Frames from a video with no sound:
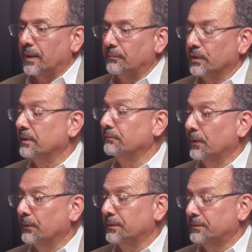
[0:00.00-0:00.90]
looking
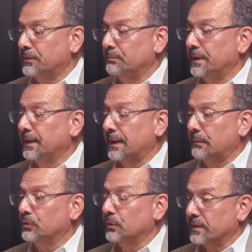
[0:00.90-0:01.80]
forward to being
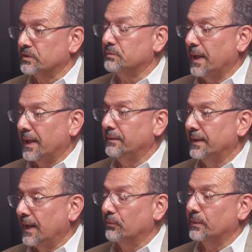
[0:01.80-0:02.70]
able to expand
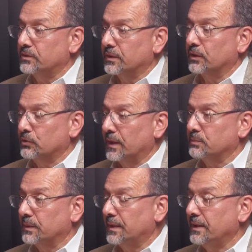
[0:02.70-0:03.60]
the outreach in our
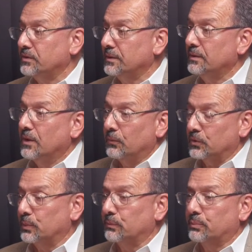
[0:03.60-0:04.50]
transportation,
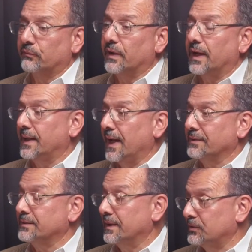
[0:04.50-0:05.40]
which would provide
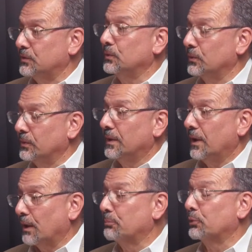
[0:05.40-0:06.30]
access to
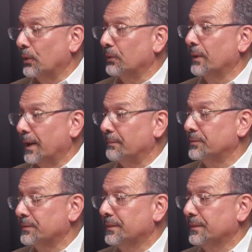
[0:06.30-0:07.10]
our programs,